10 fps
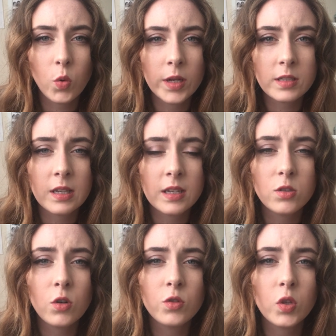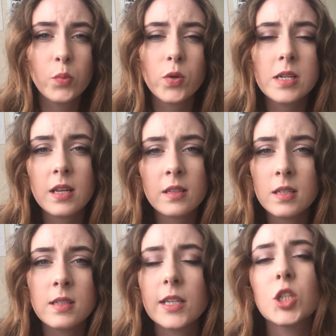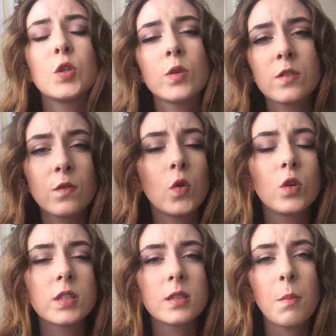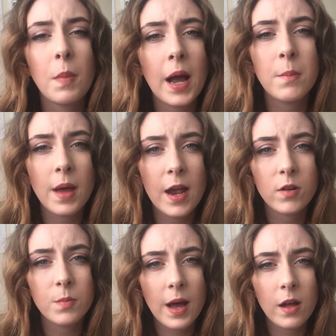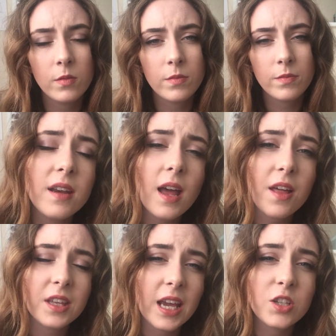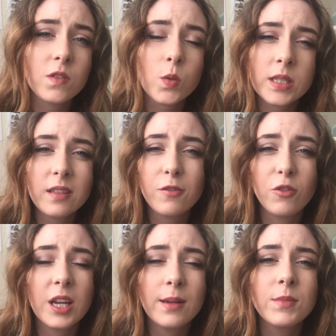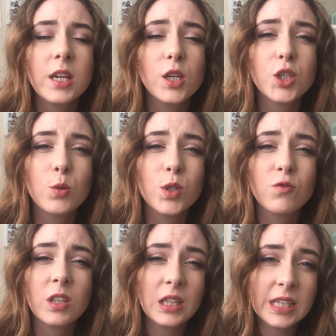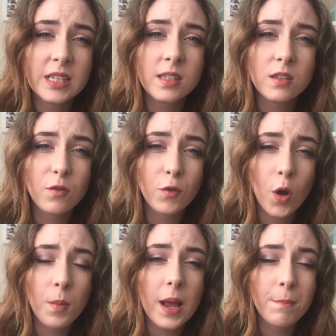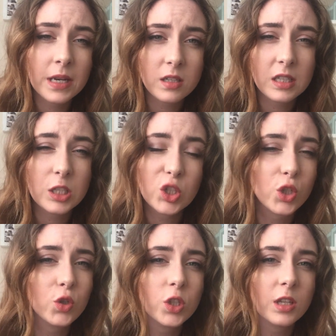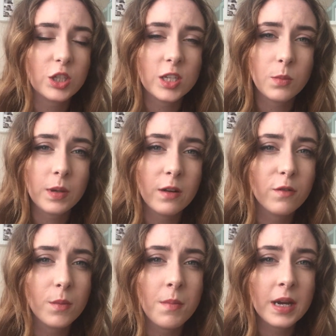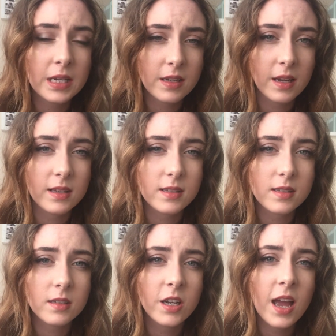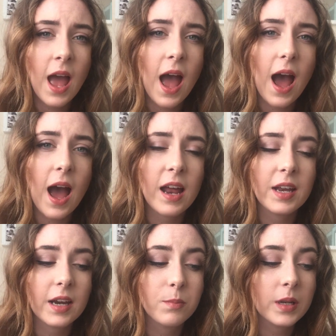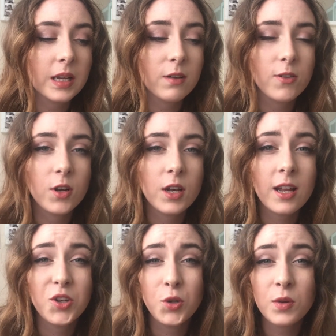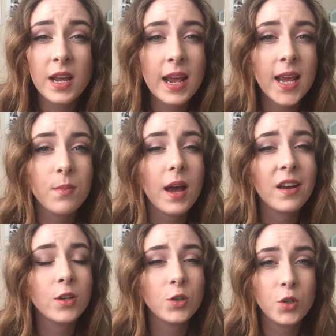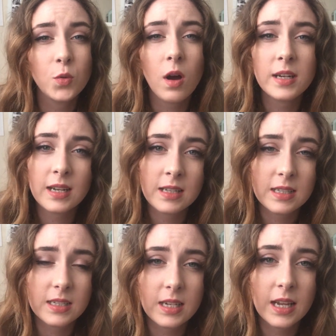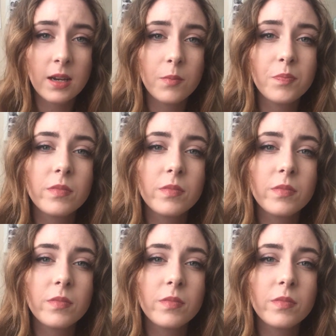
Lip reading: acquitted under the pretenses that she was forced by Mary Bell. Then, at the age of 23, she was released from a mental institution that she had been for many years and had been given a new name and a new identity.